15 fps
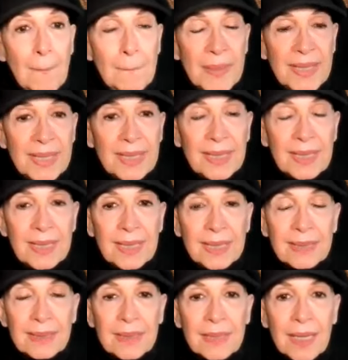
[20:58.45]
be
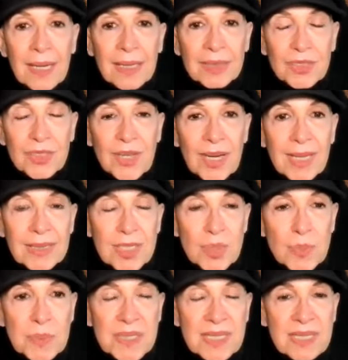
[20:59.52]
in the contract
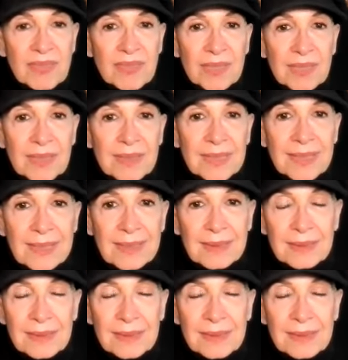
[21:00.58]
specifically?